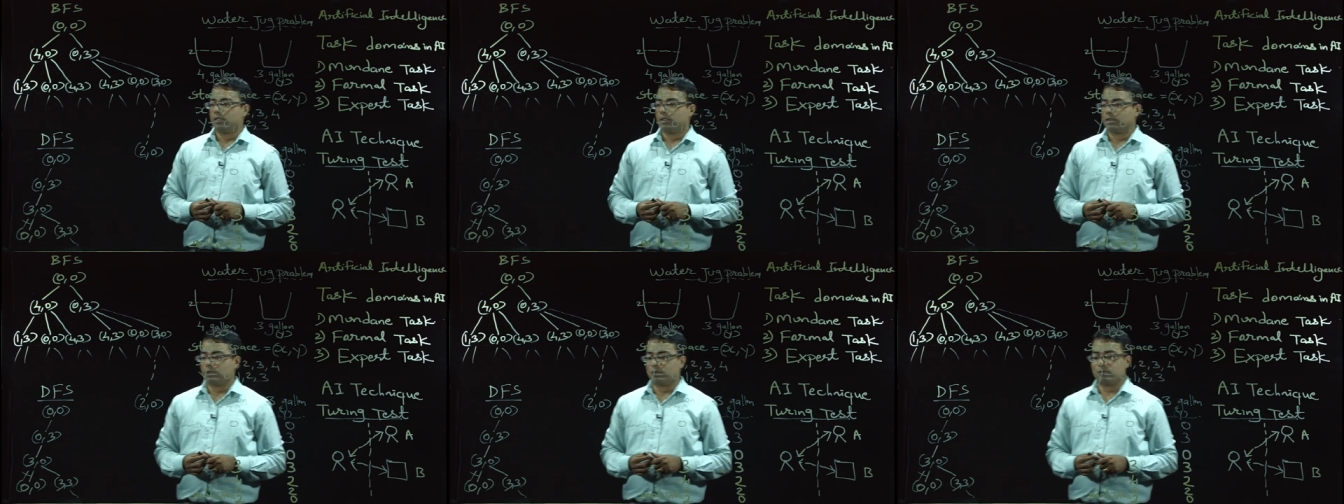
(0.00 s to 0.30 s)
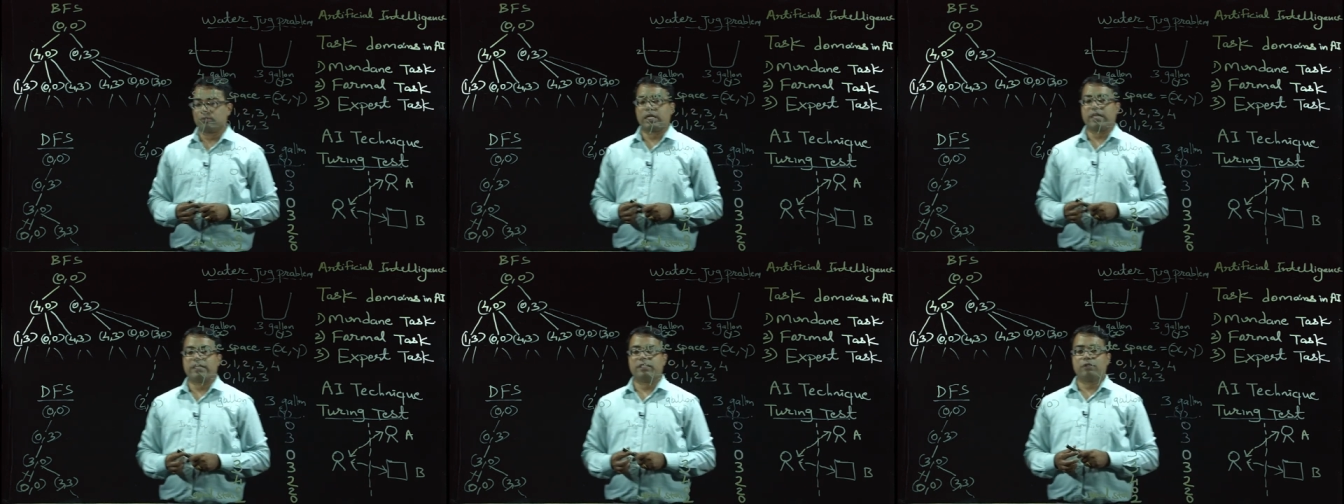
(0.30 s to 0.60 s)
So,
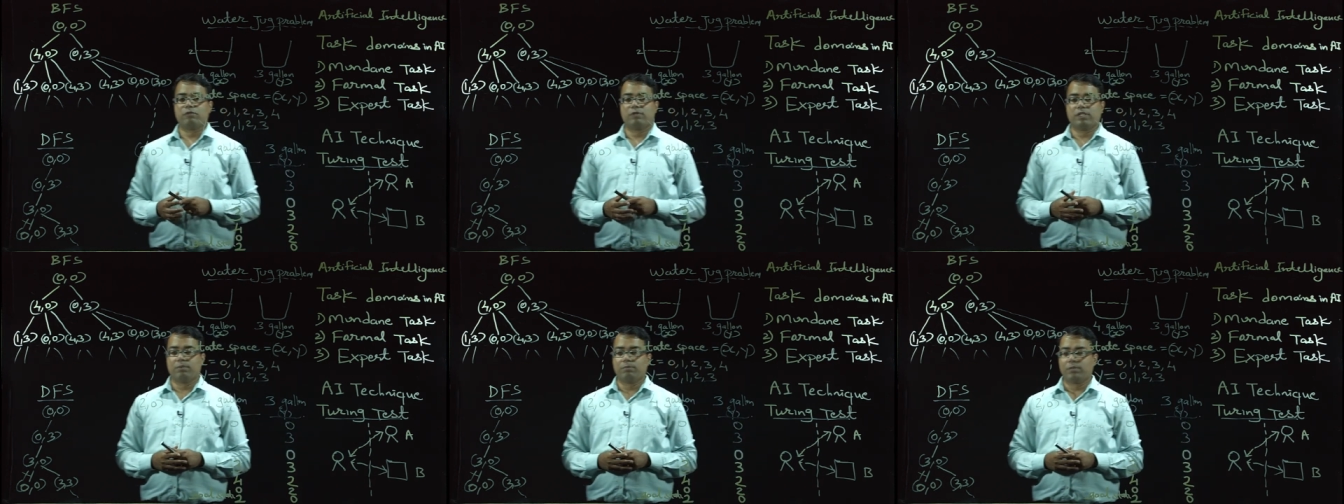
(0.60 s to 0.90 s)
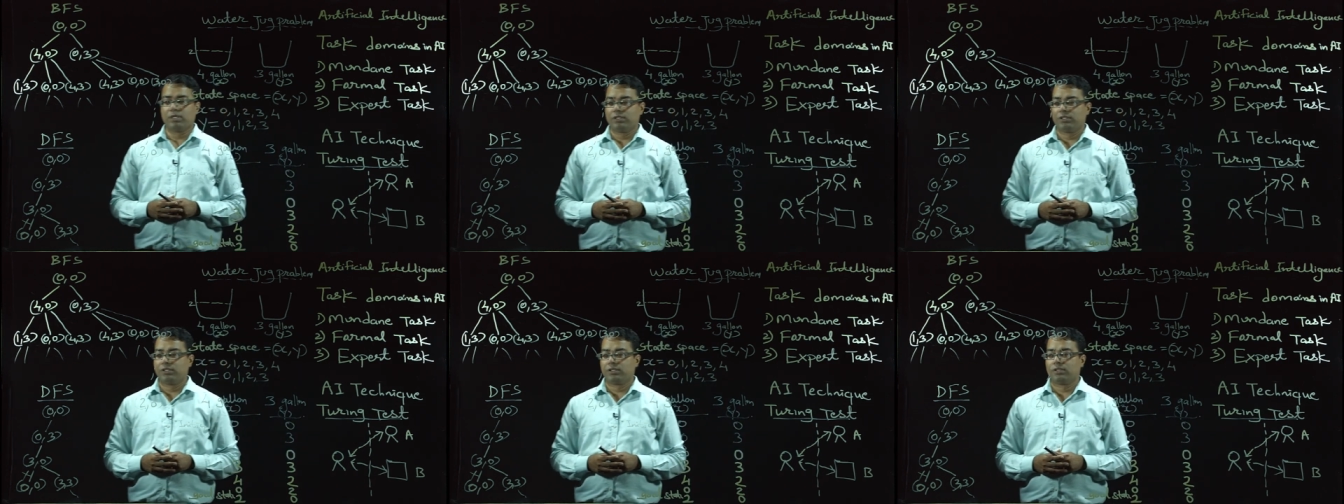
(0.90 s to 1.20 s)
thank you very
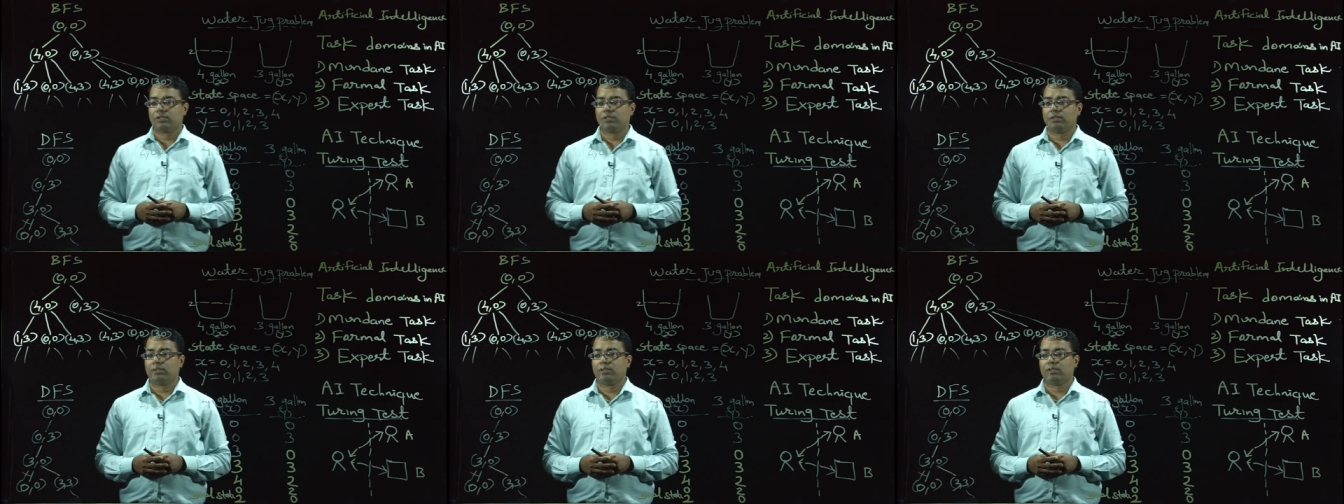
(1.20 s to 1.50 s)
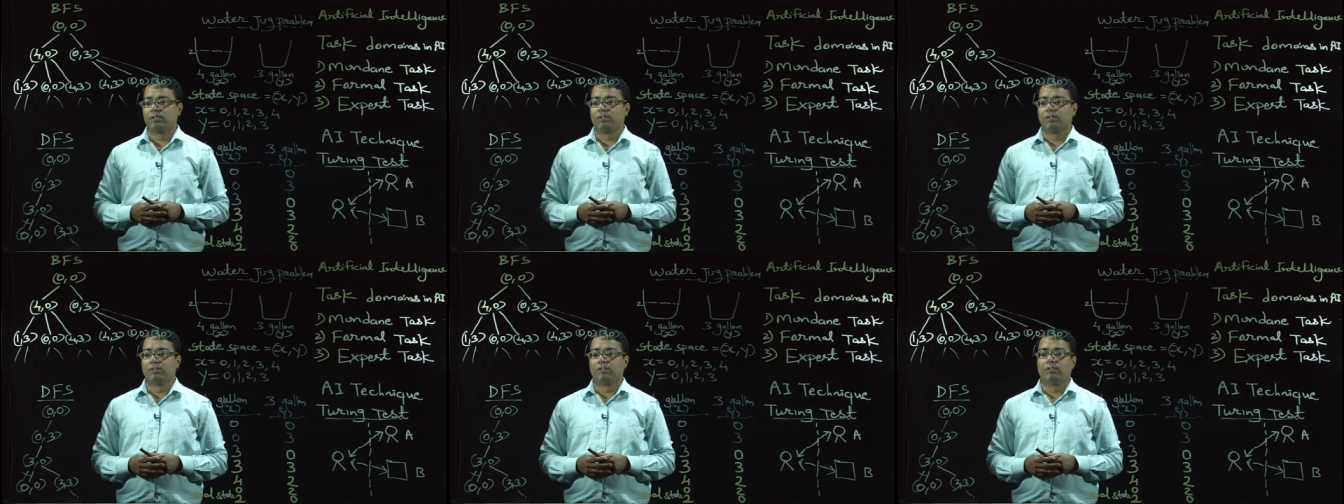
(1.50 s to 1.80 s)
much.
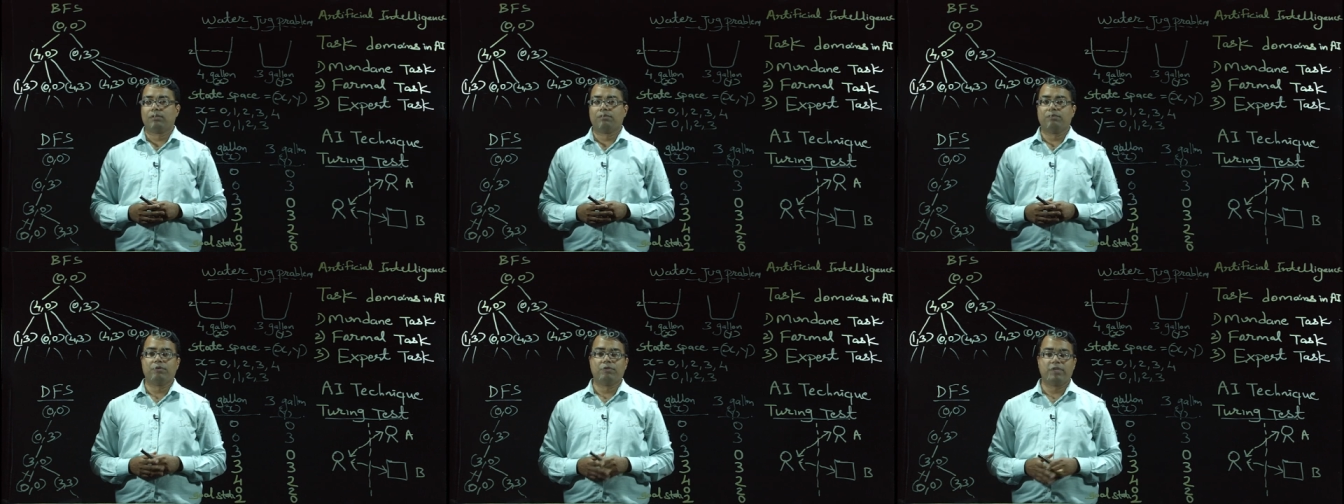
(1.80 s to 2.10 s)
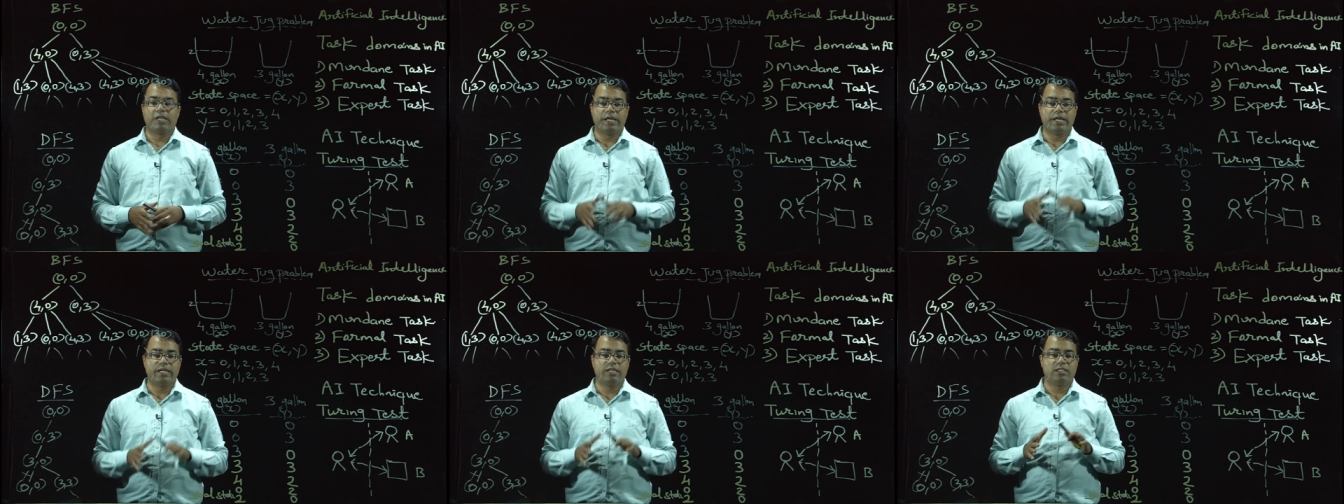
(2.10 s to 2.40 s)
We
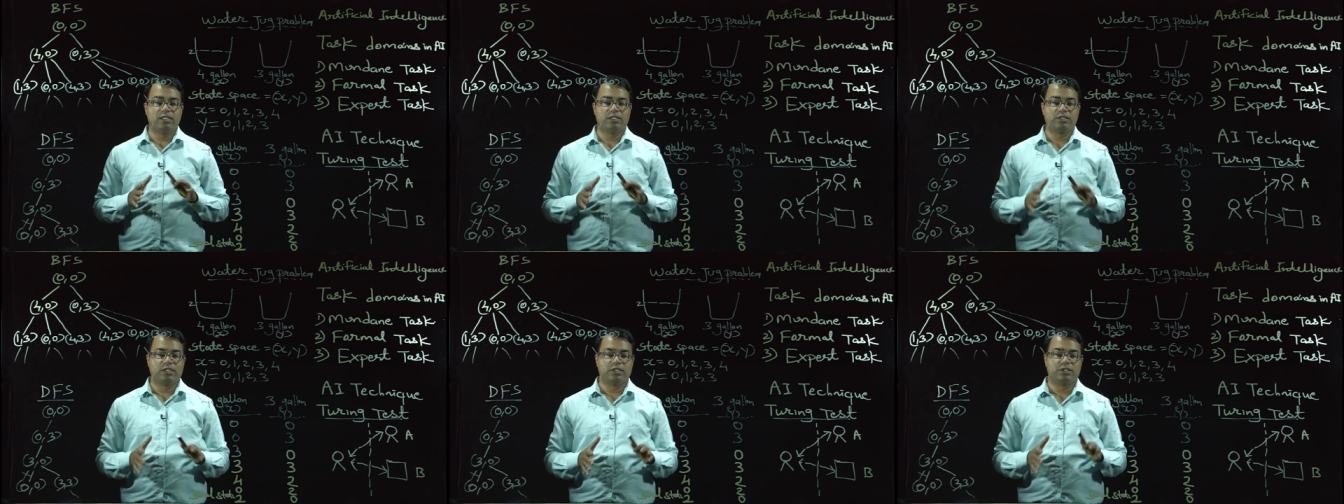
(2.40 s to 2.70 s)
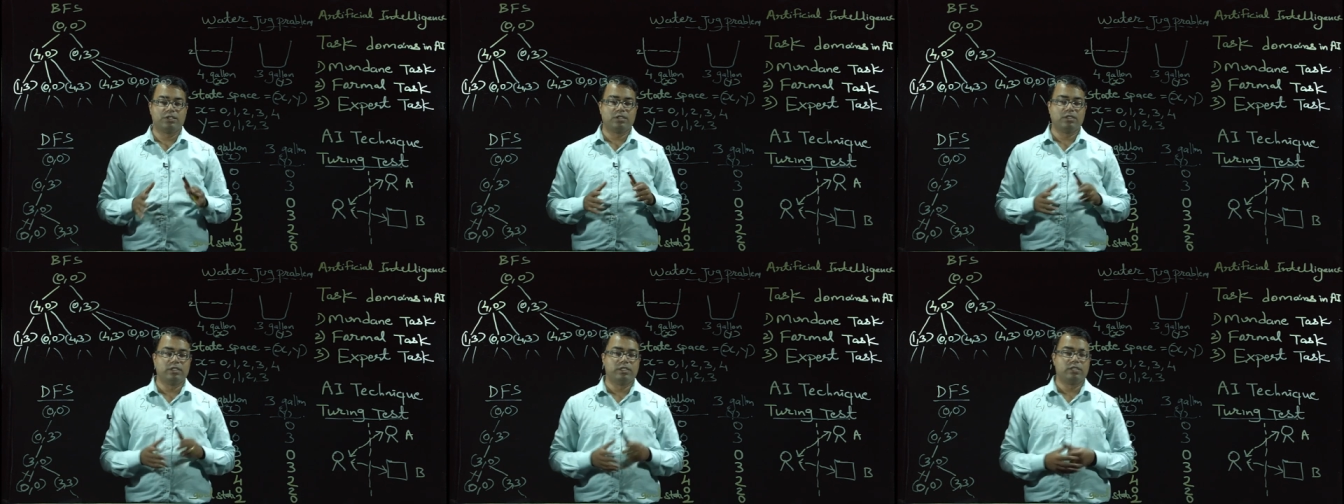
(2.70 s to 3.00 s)
will end this
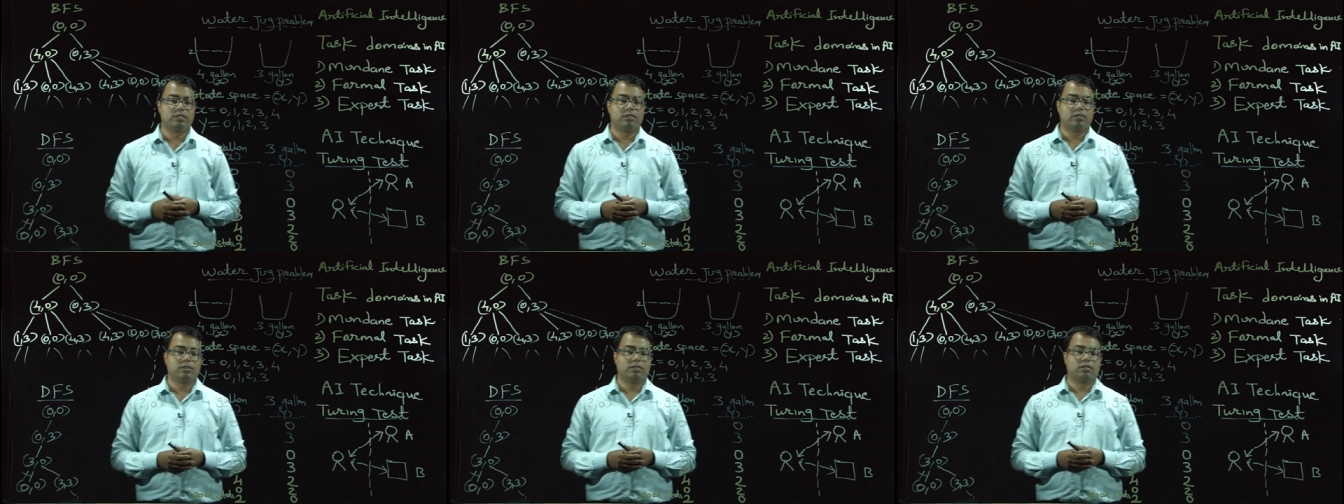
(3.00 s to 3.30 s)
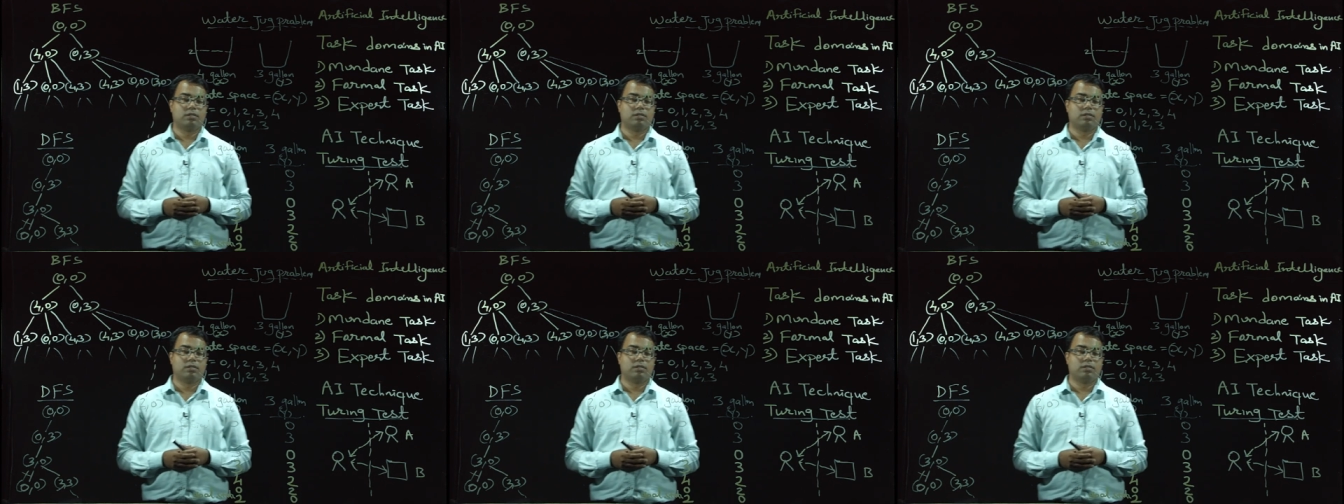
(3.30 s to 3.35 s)
session here.